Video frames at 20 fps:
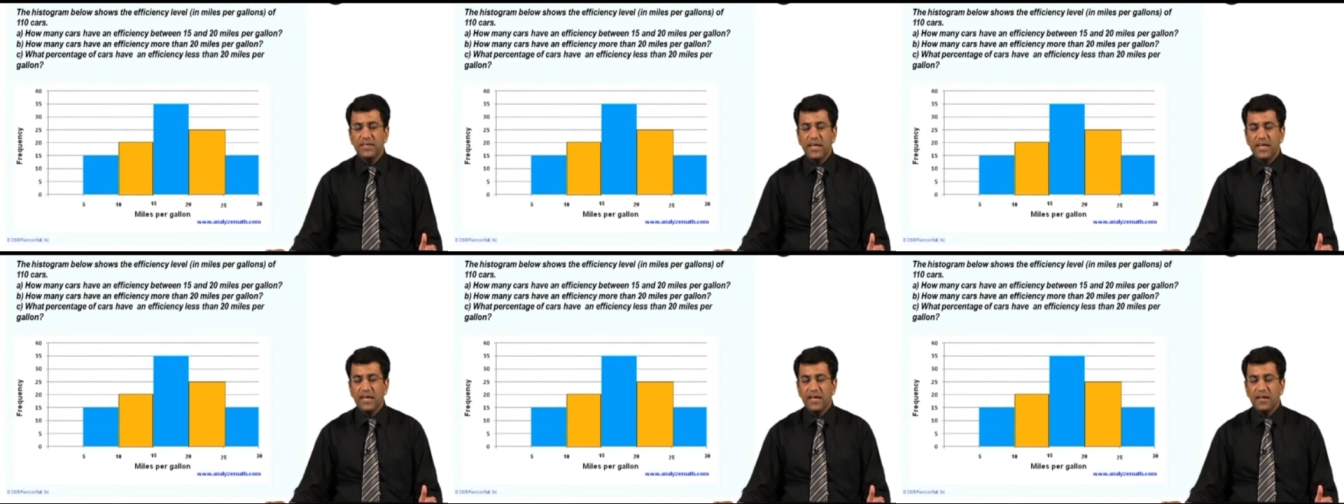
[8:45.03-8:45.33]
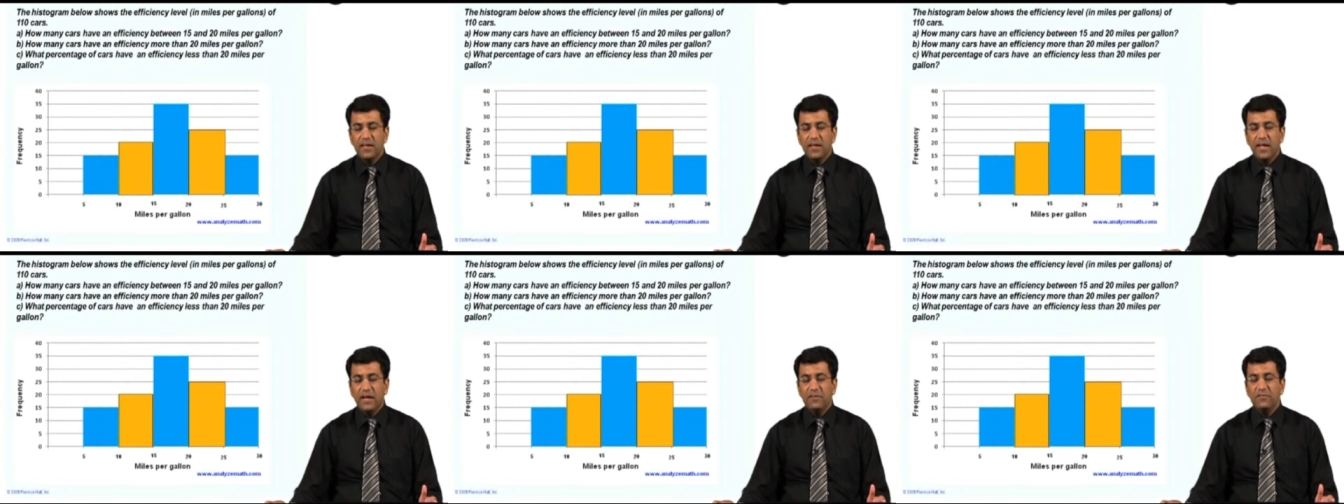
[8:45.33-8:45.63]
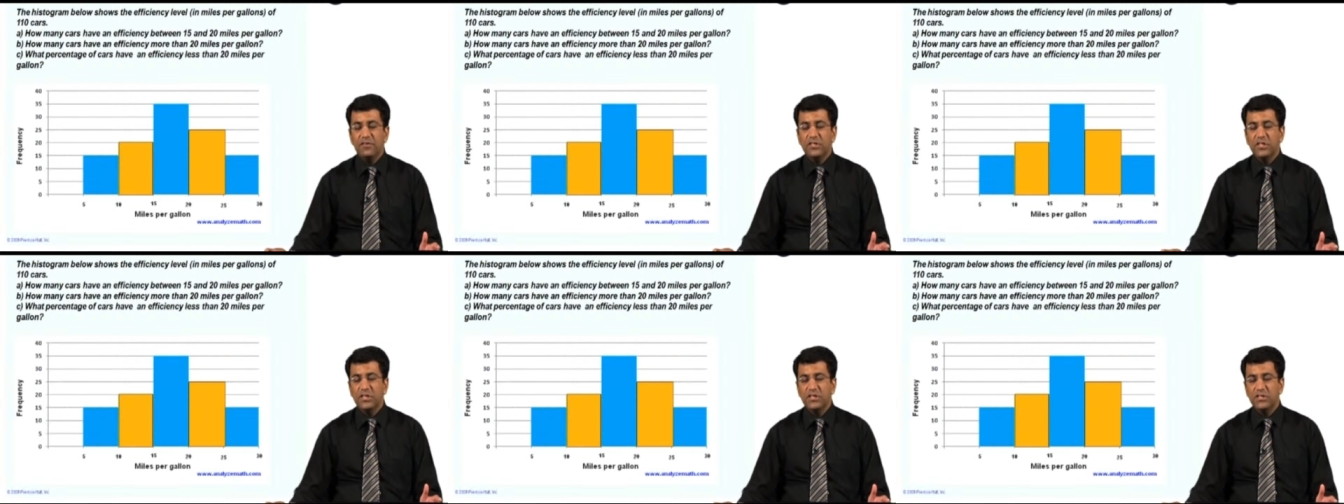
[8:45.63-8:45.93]

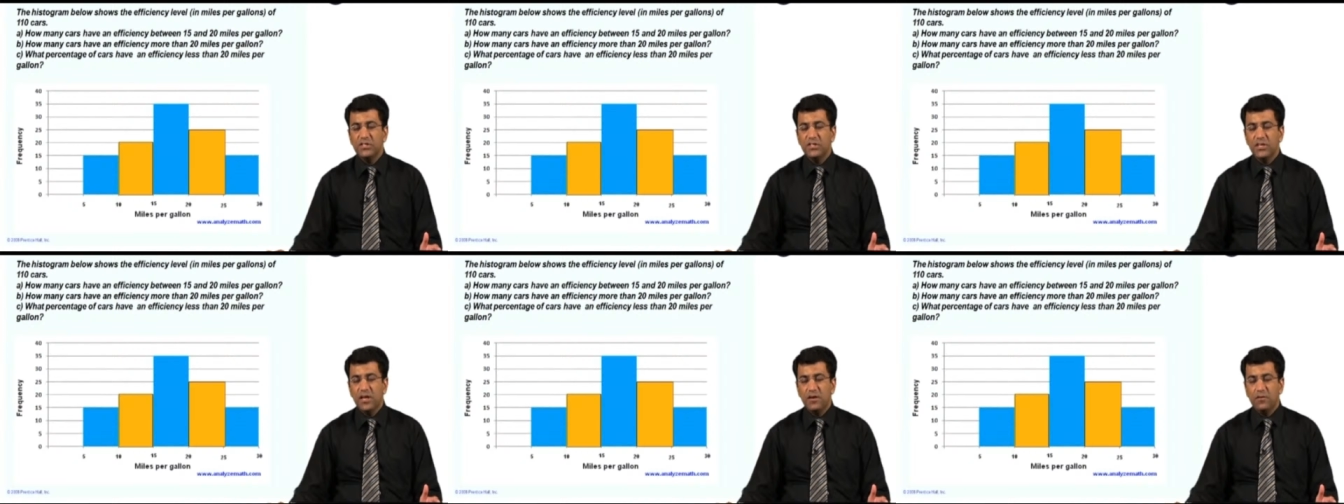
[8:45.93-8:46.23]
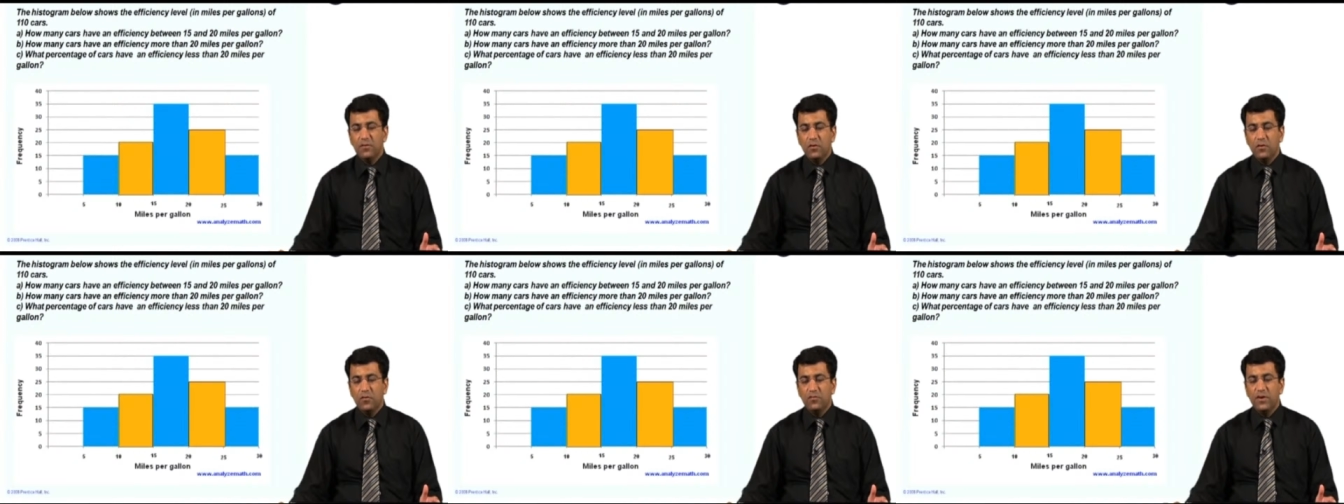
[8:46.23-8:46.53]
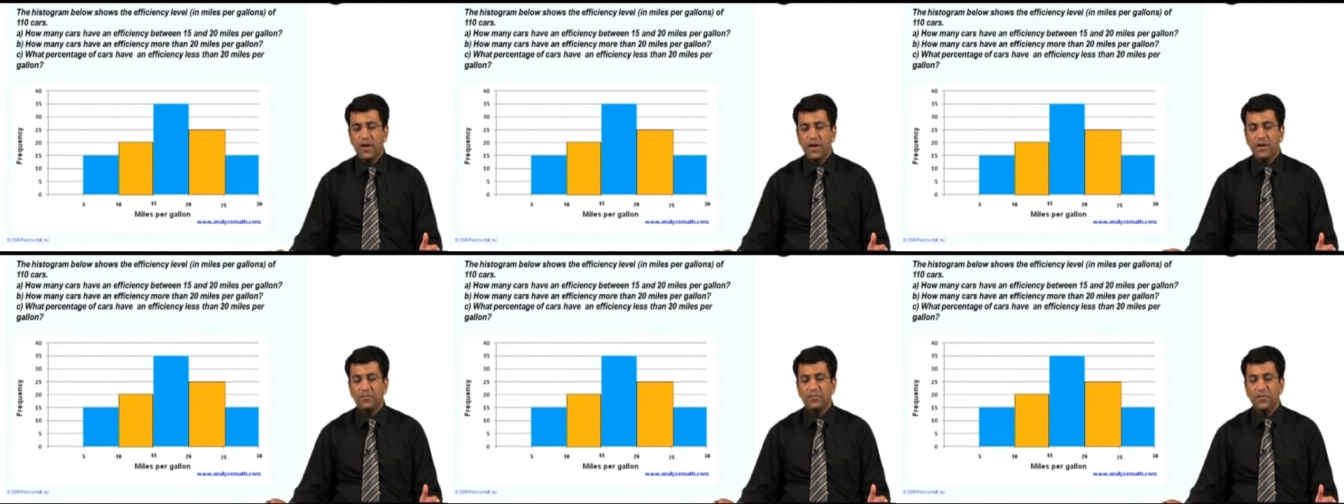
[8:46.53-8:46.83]
efficiency level
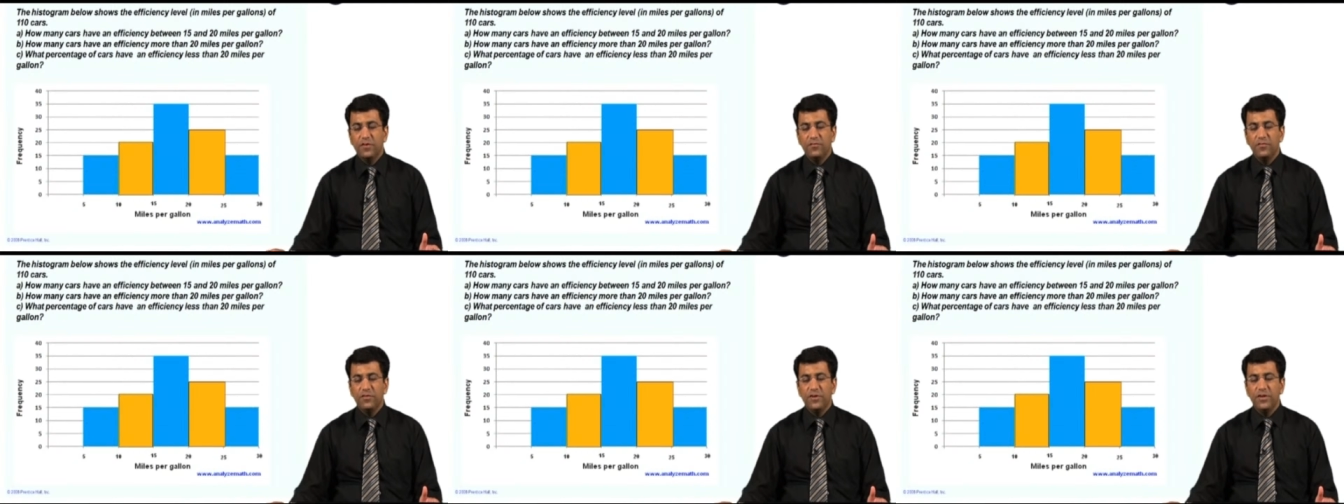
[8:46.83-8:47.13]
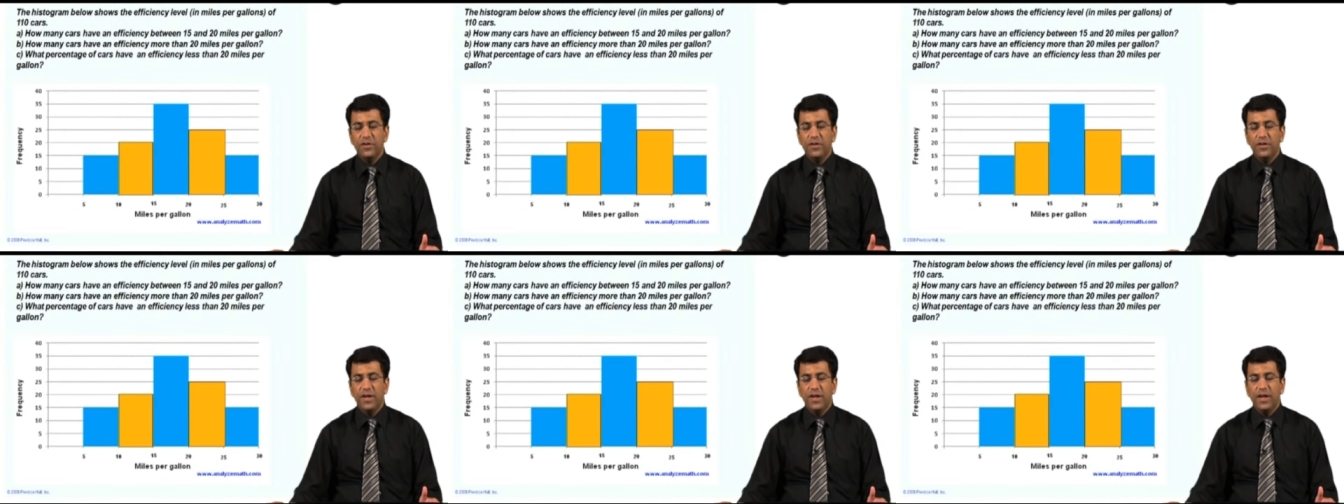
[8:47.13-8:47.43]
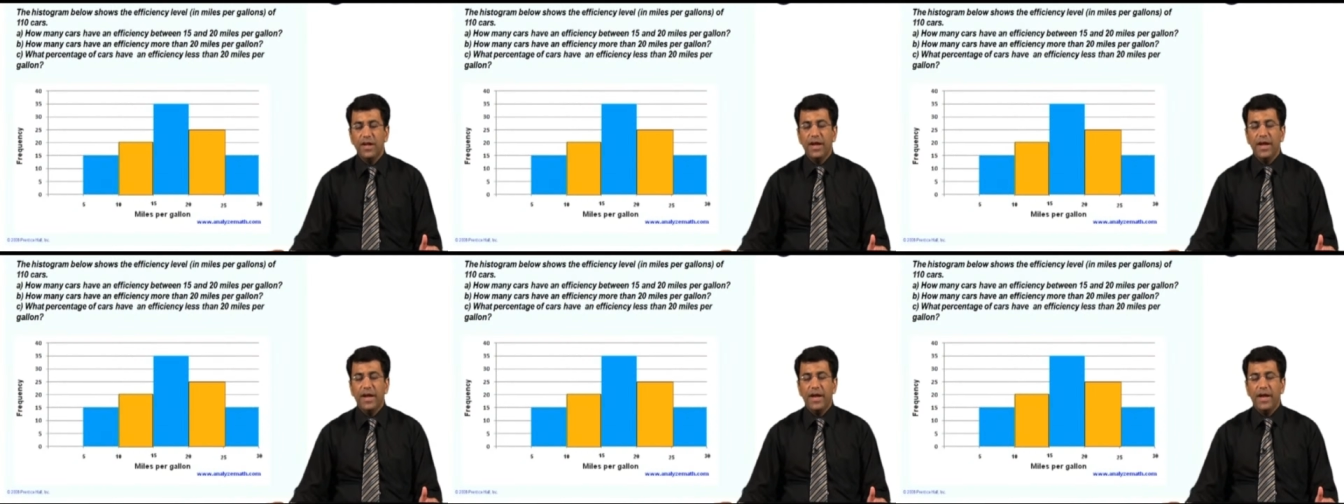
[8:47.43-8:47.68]
of that 15